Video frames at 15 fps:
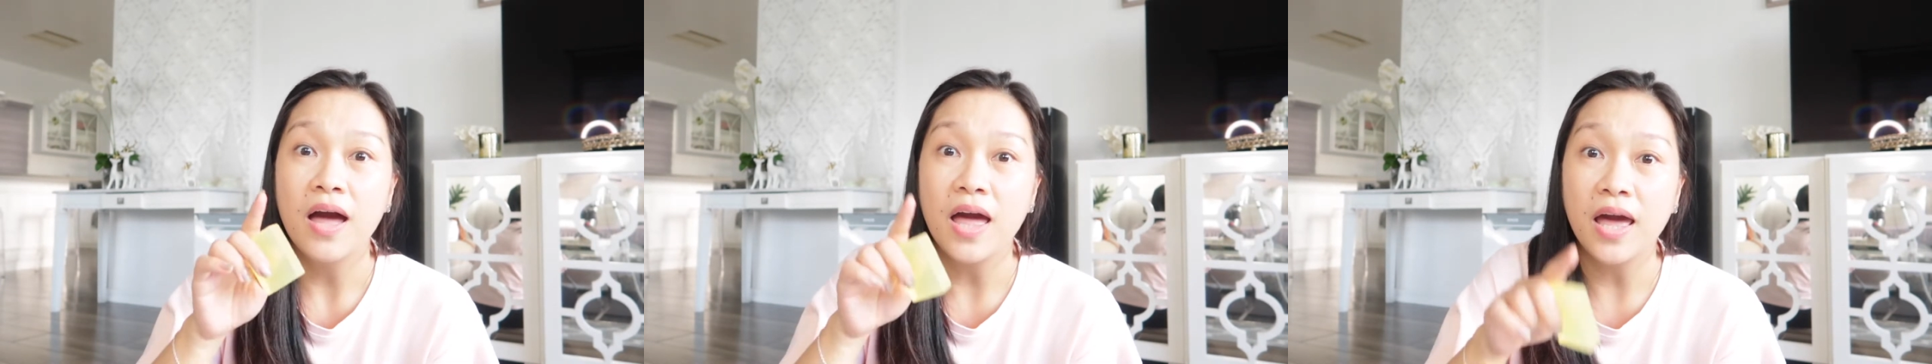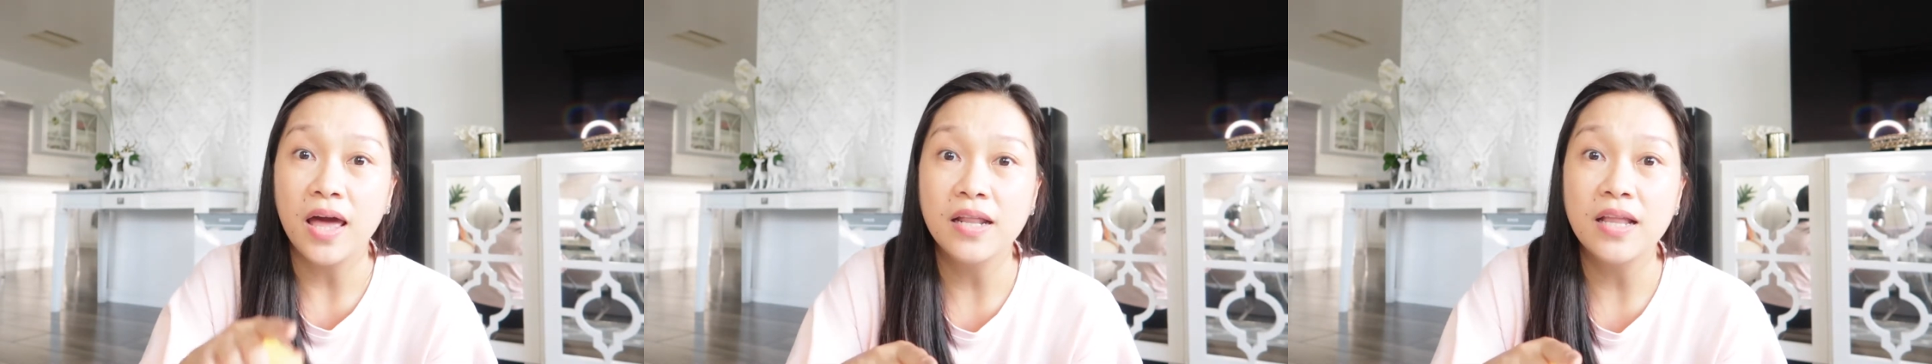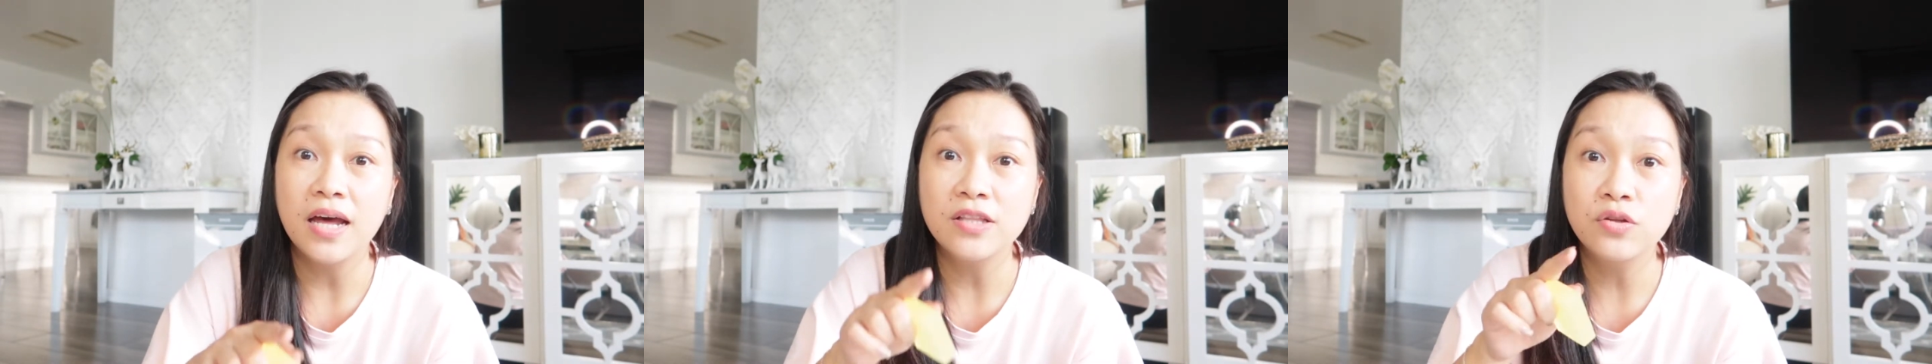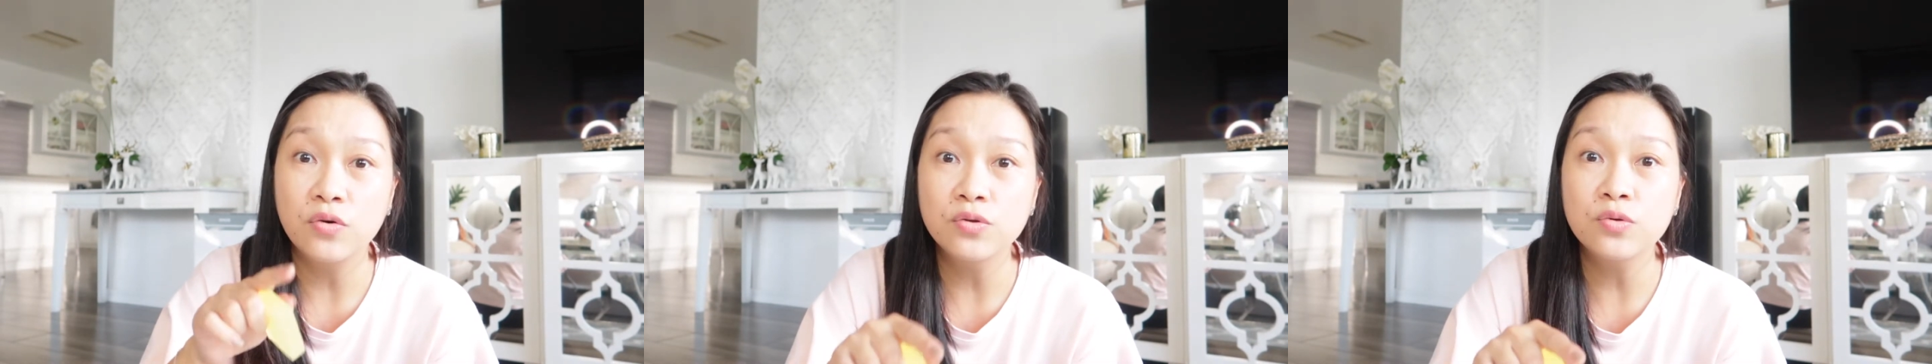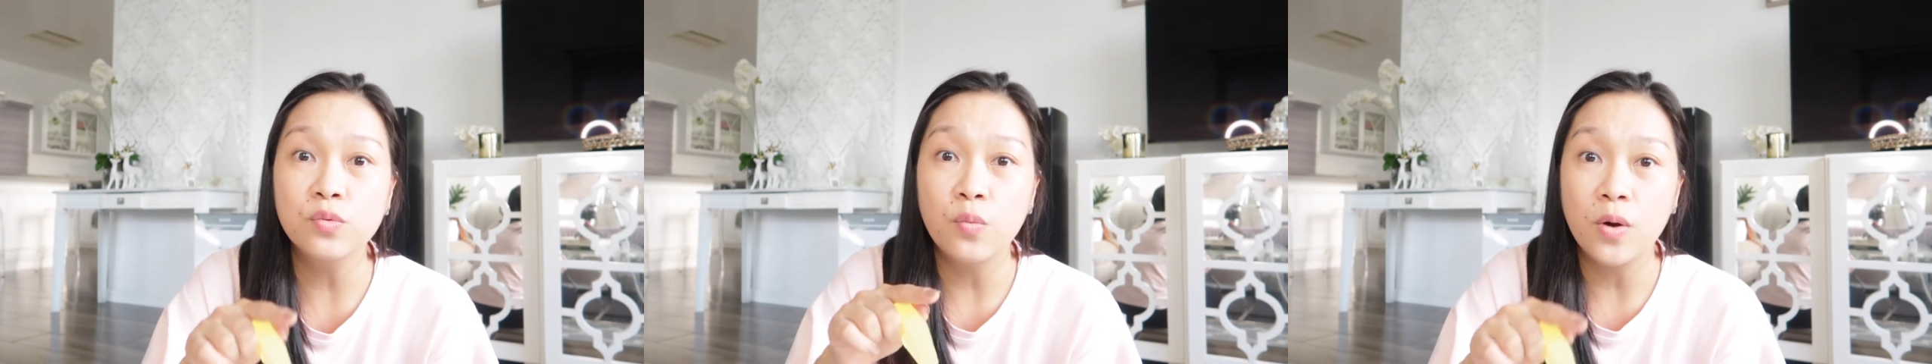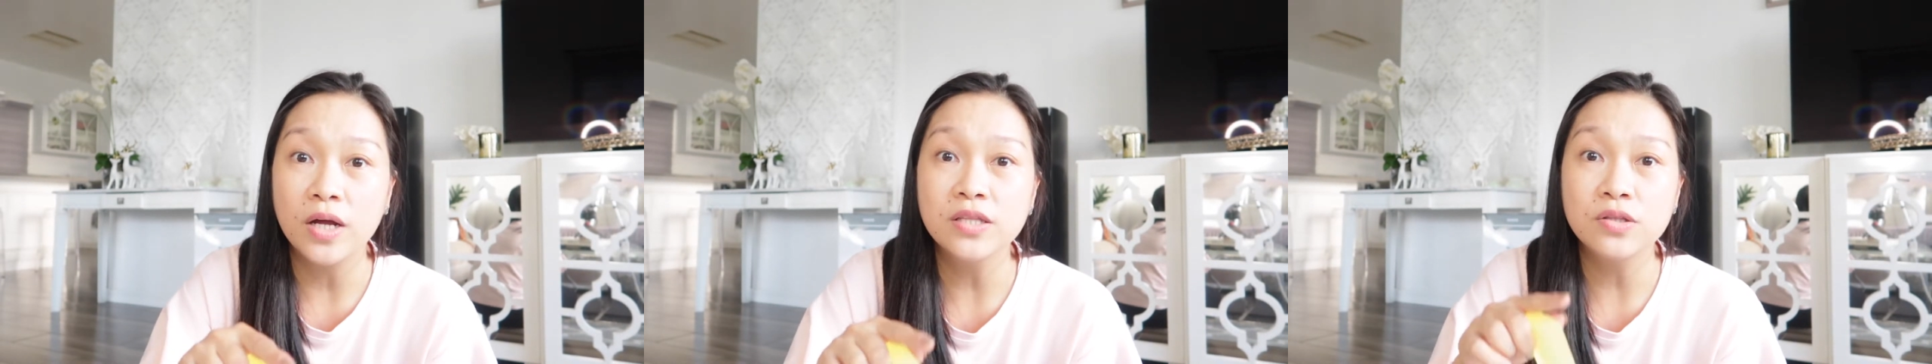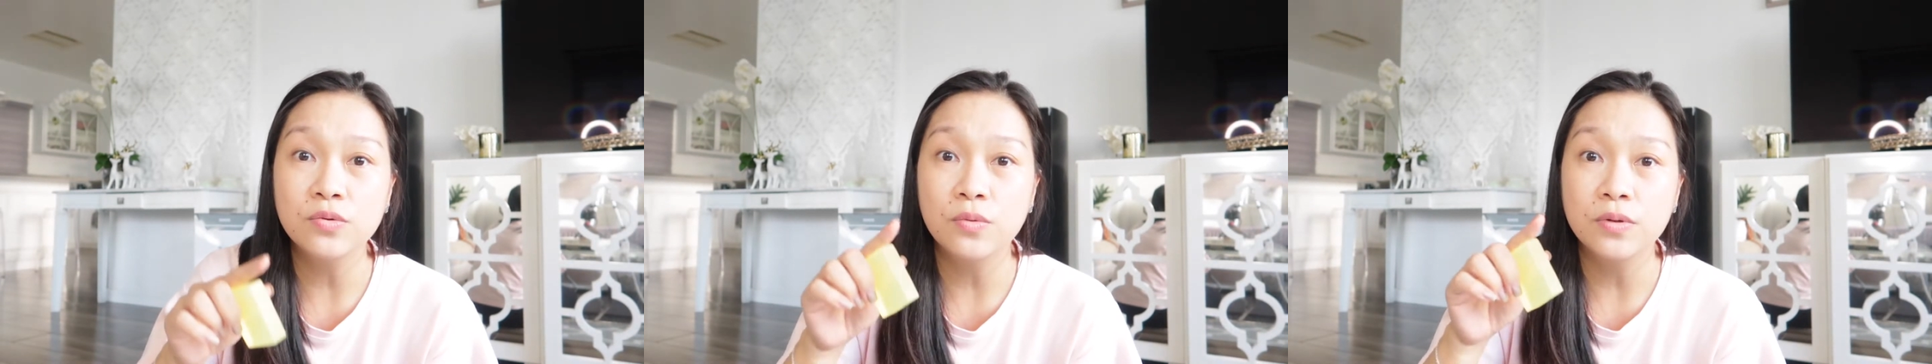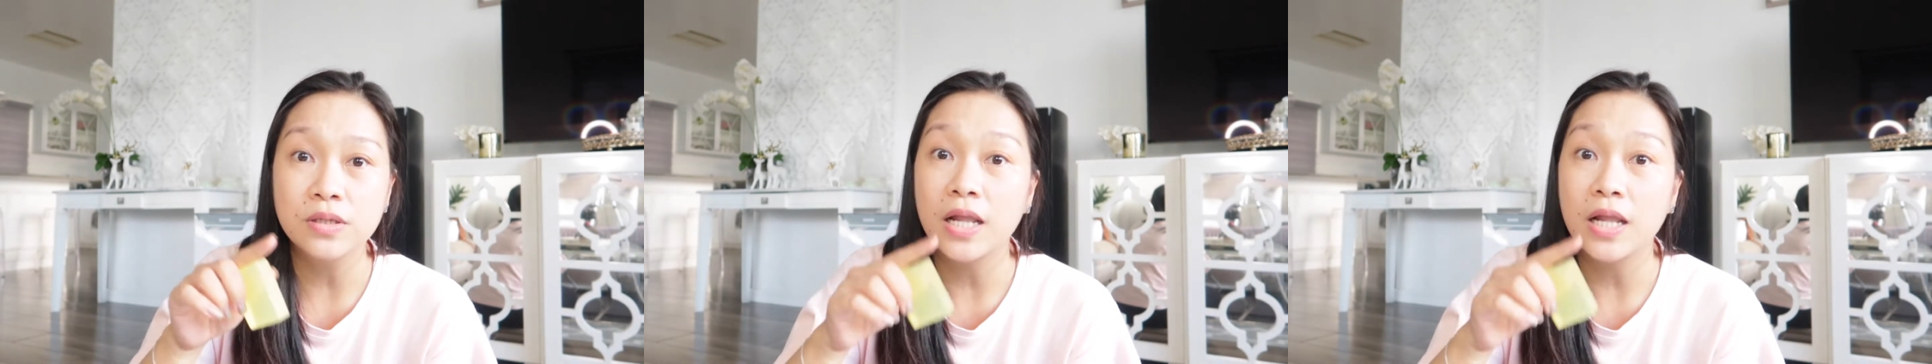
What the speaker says: And I don't want to,